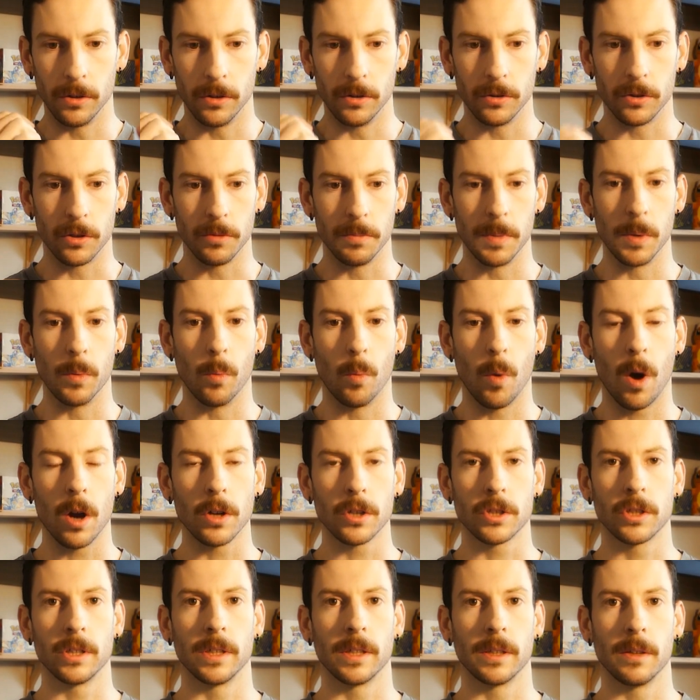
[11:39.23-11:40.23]
should be
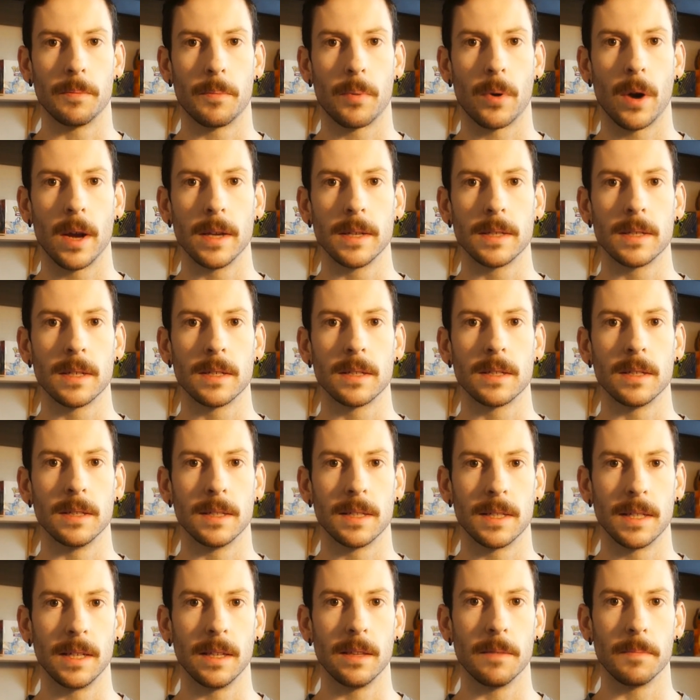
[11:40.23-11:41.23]
watching the prices and
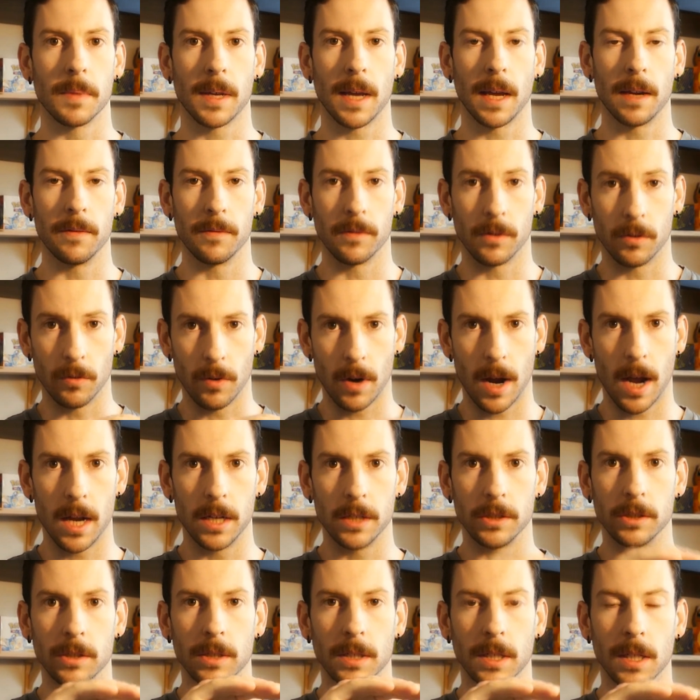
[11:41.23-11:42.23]
see them kind of
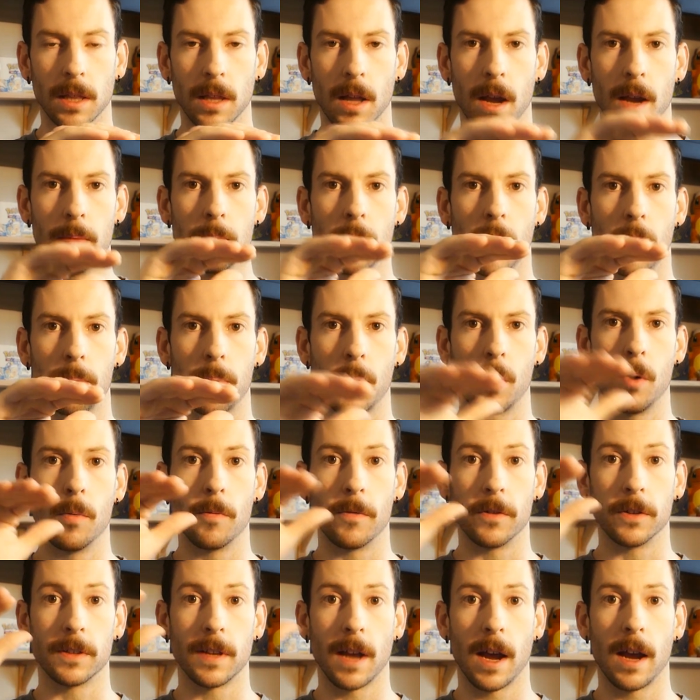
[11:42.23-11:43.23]
gradually climb up
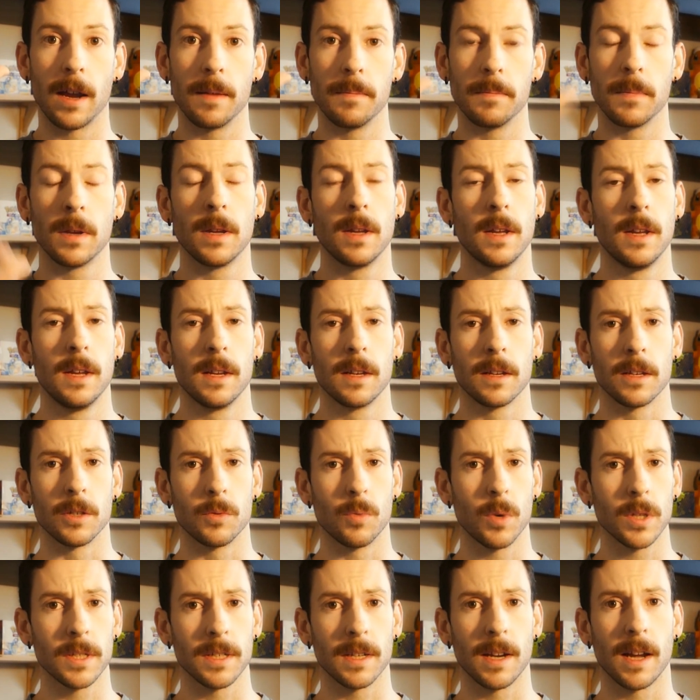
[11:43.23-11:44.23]
over time. Because
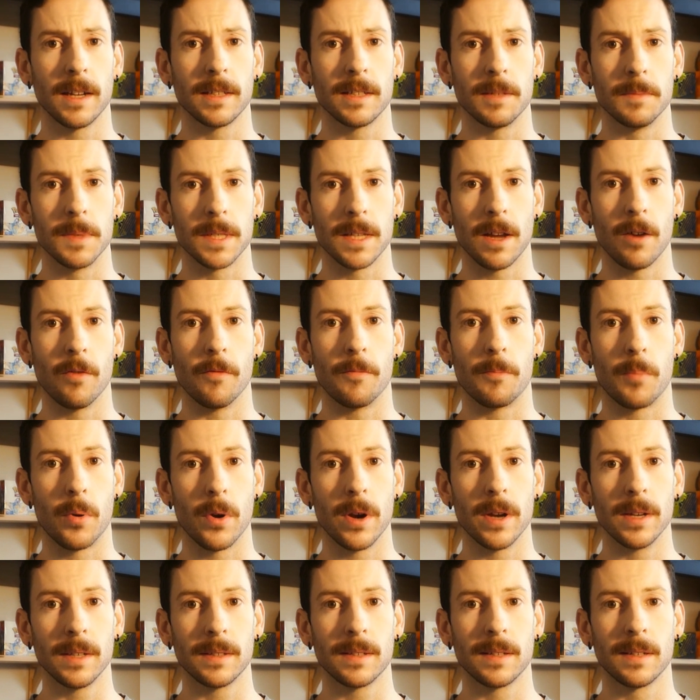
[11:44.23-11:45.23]
once an item is out of
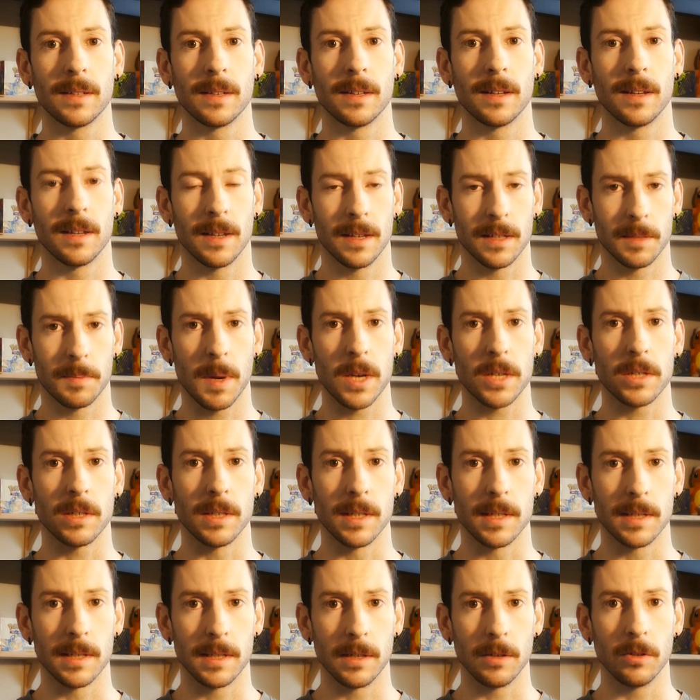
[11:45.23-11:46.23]
print,
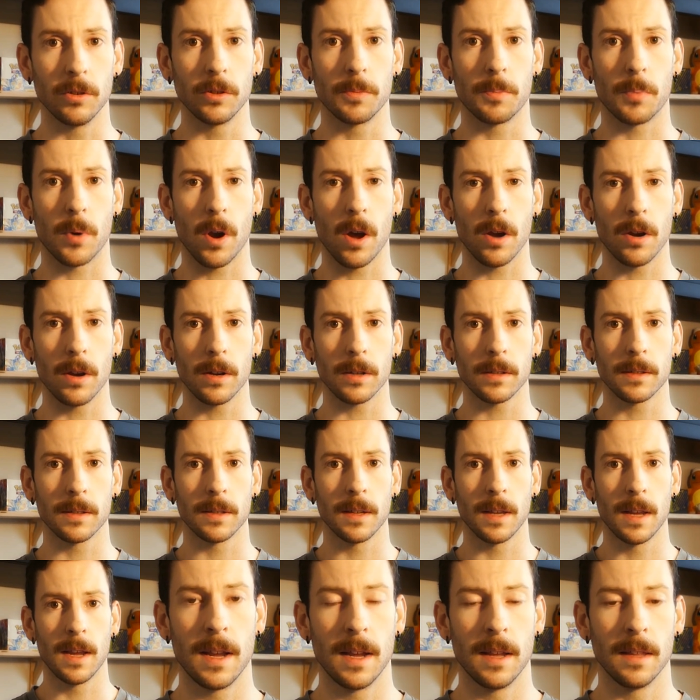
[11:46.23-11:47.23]
especially sealed product,
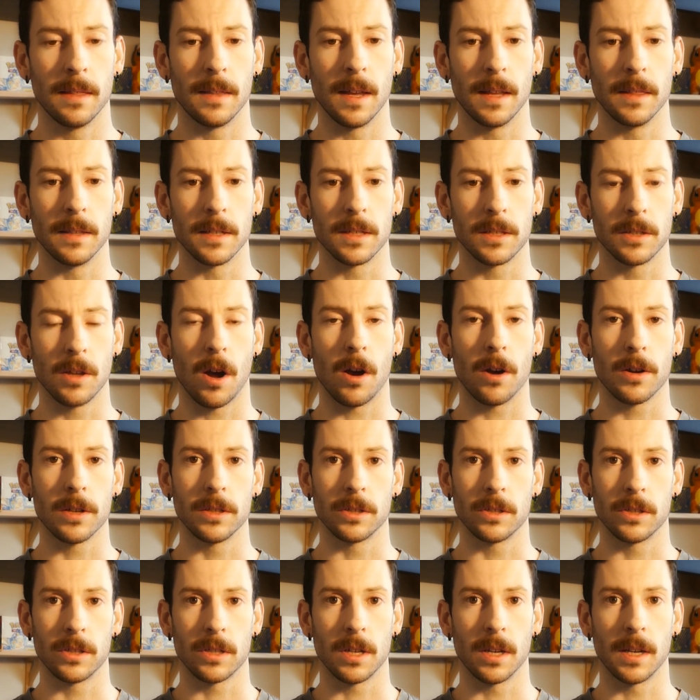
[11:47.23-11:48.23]
then the stock
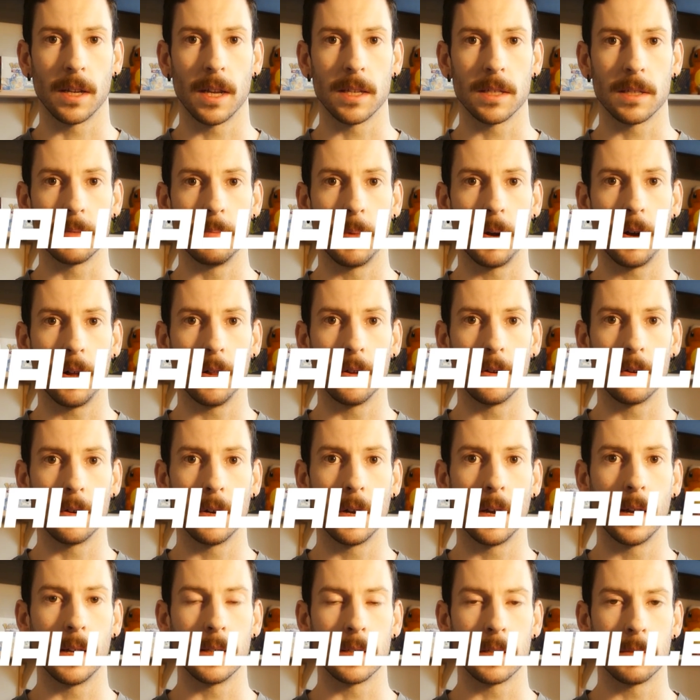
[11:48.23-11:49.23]
is just going to get
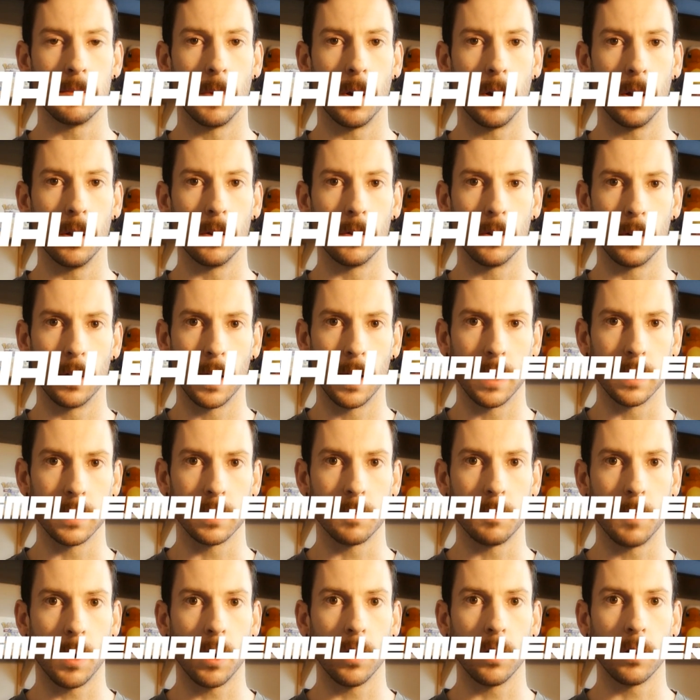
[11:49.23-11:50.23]
smaller and smaller and
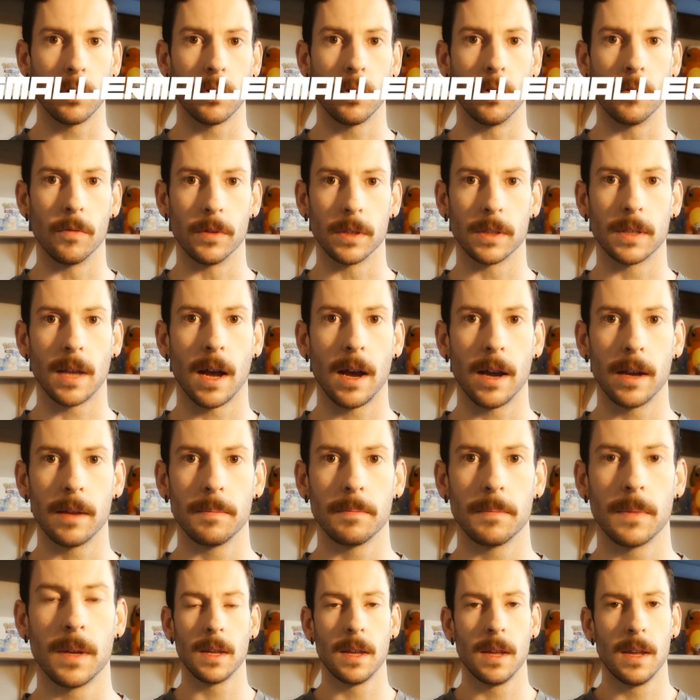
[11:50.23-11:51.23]
smaller over
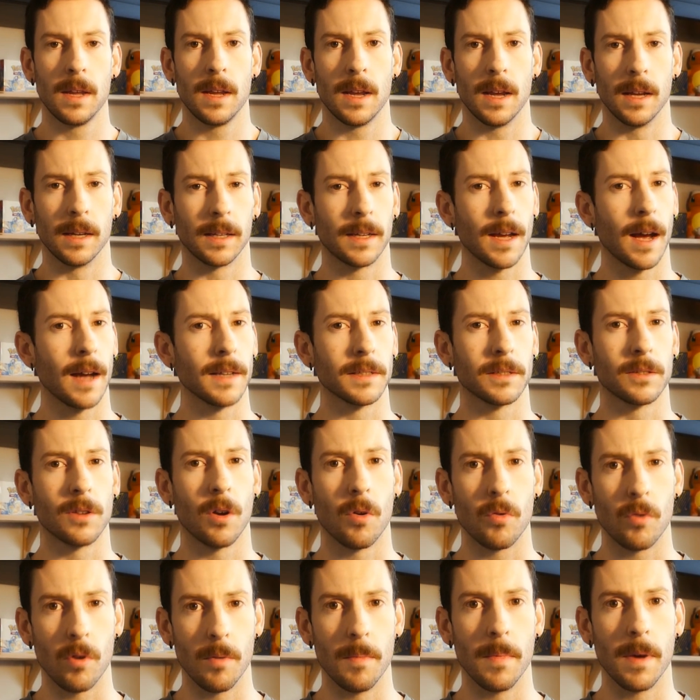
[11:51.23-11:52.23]
time. And guys,
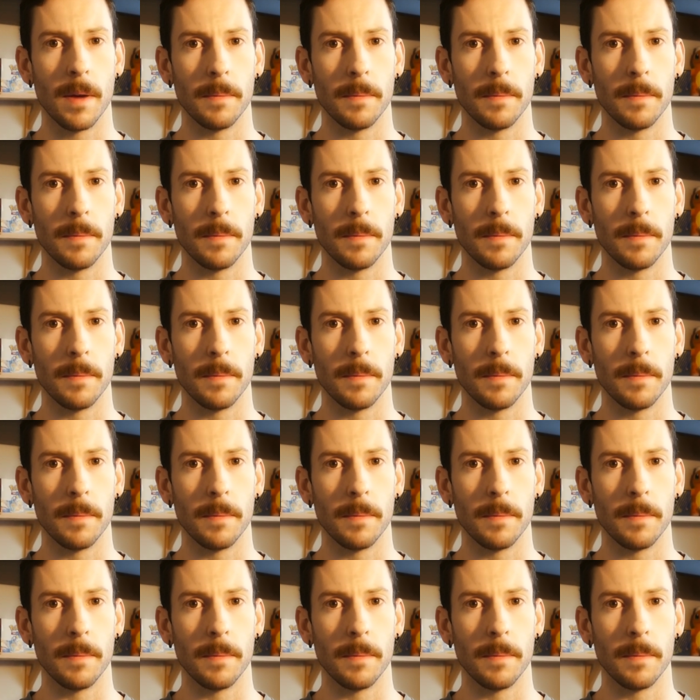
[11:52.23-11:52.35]
don't